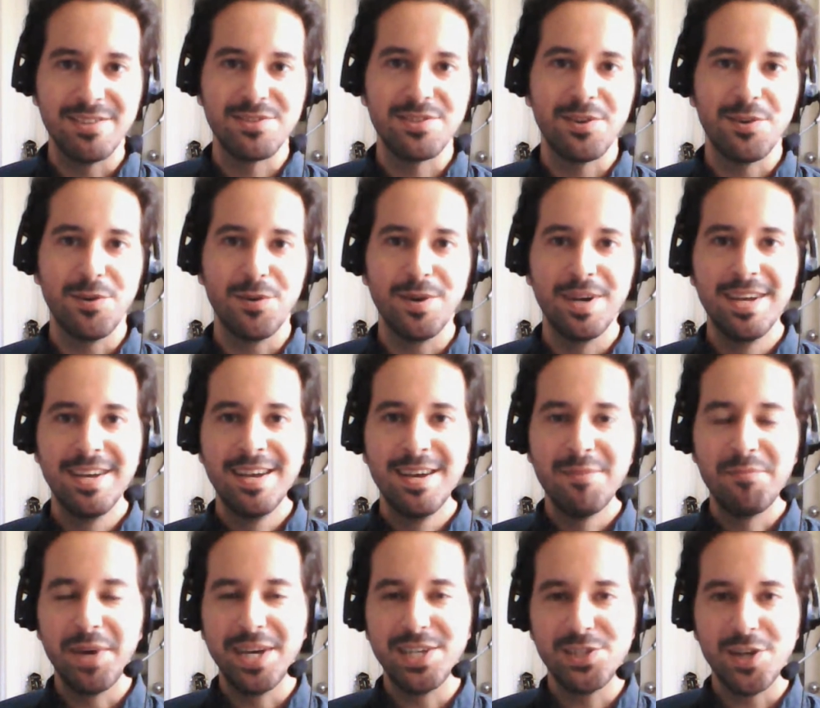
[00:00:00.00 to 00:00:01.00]
And so
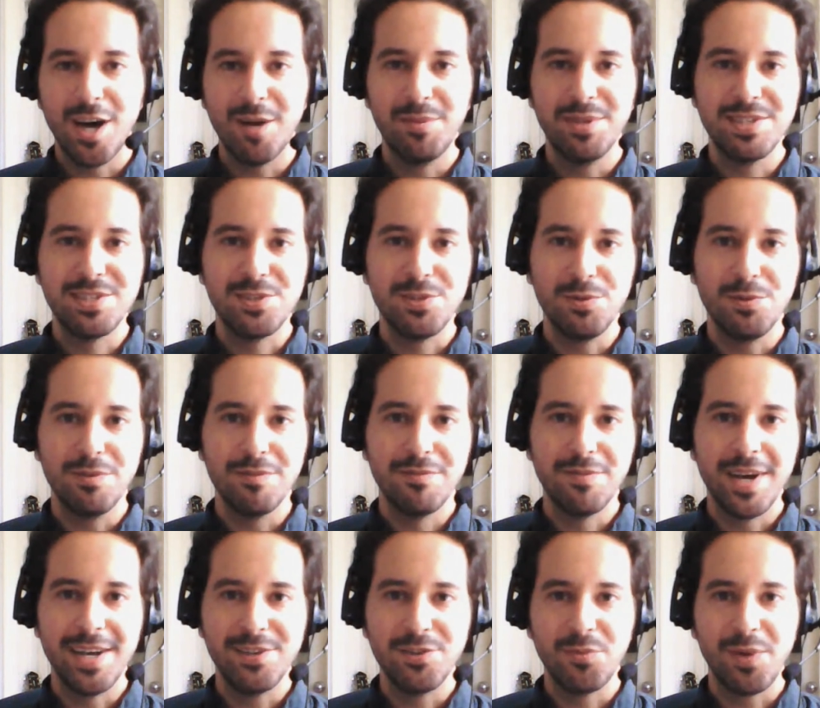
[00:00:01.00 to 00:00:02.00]
my job is to
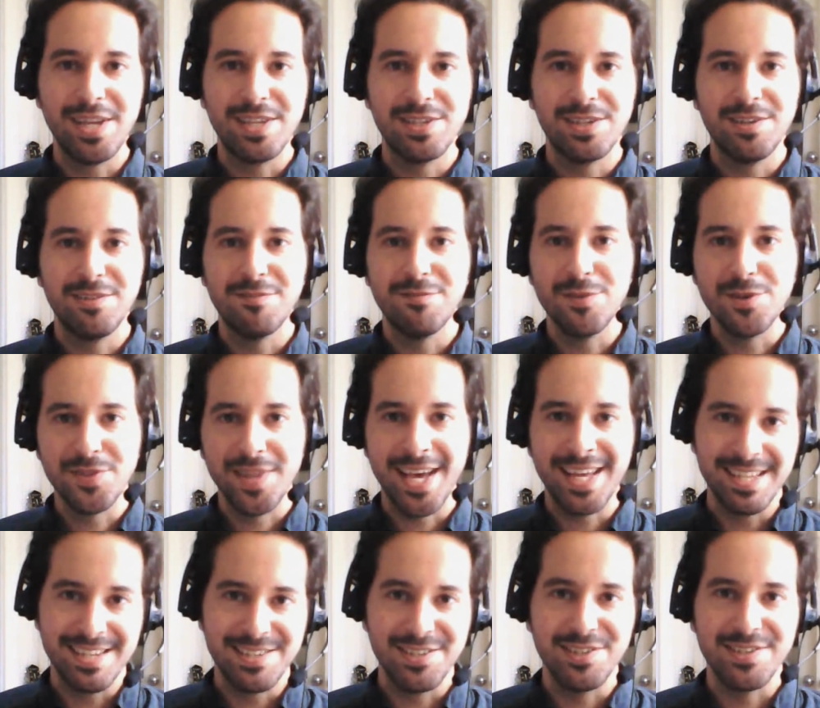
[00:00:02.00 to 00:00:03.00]
find a way to convert
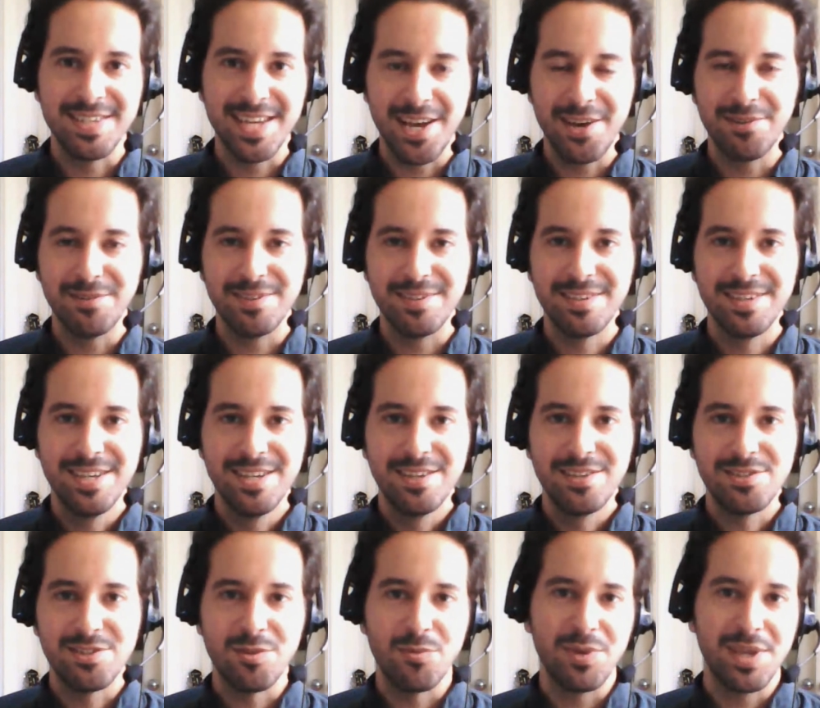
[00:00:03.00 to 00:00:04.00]
that into sound
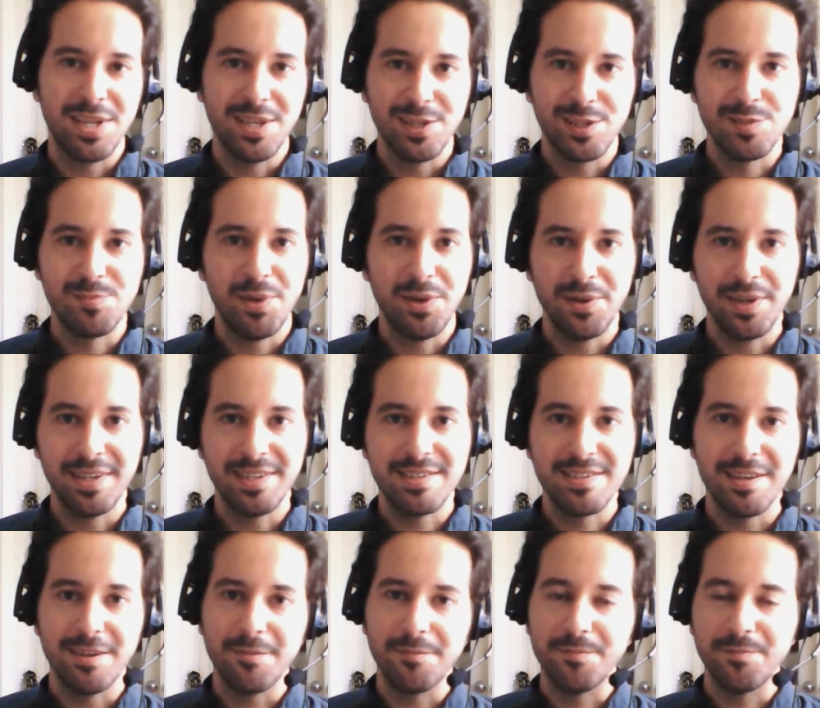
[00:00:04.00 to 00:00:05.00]
so that we can
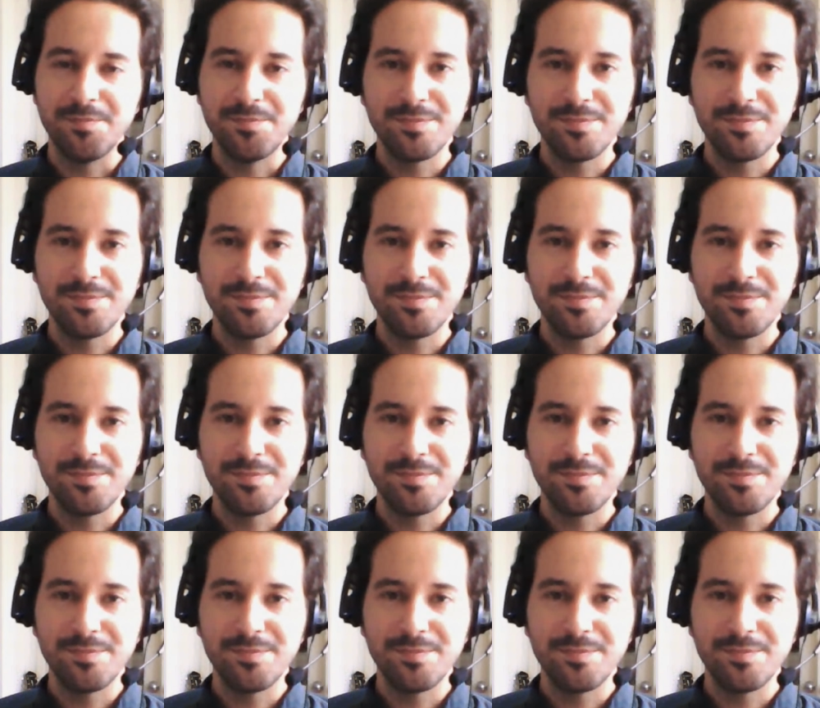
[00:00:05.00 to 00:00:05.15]
experience it.